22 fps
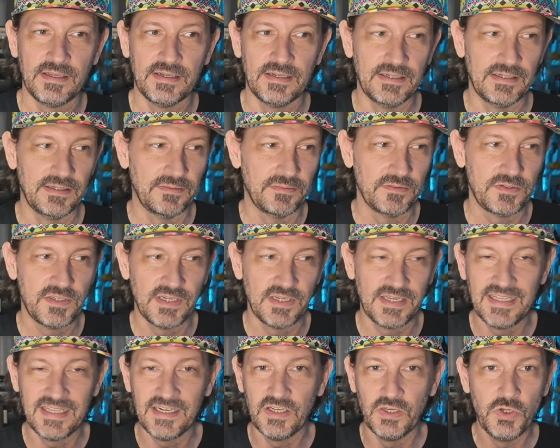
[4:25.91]

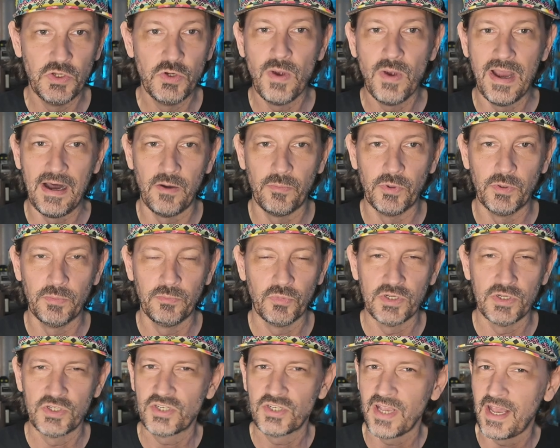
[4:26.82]
To get a new album,
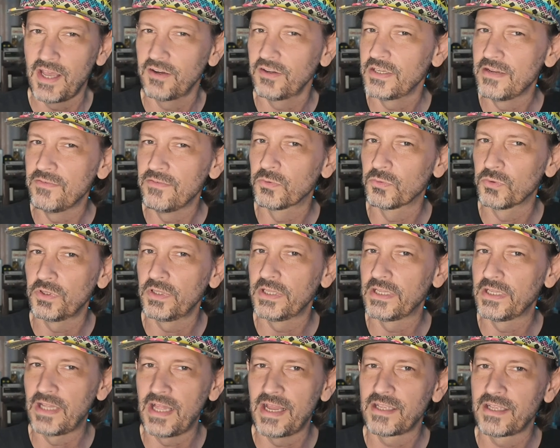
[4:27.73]
which I don't even
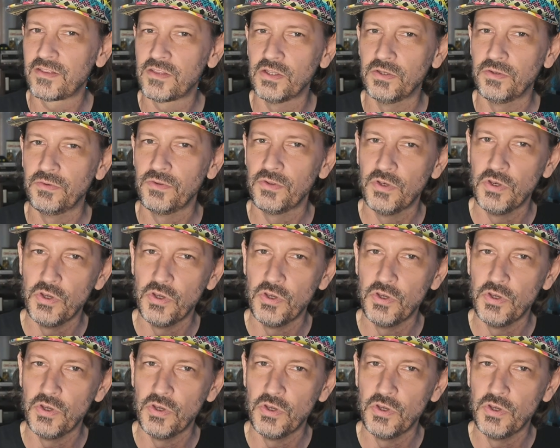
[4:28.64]
really like the